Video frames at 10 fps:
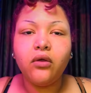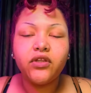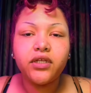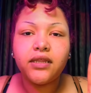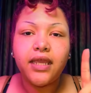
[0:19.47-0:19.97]
If
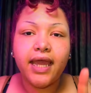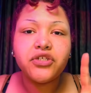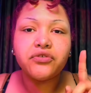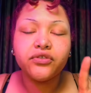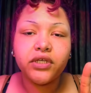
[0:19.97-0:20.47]
you look at the
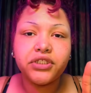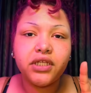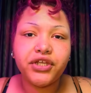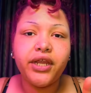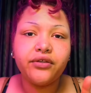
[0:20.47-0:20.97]
actual direction
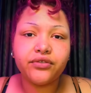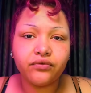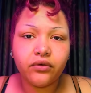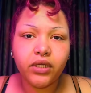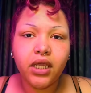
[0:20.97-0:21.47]
that your hair is
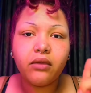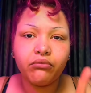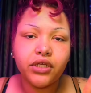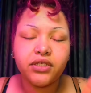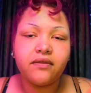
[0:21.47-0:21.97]
growing and
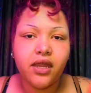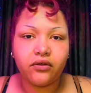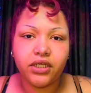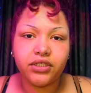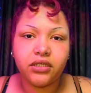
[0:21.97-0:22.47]
brush in that direction.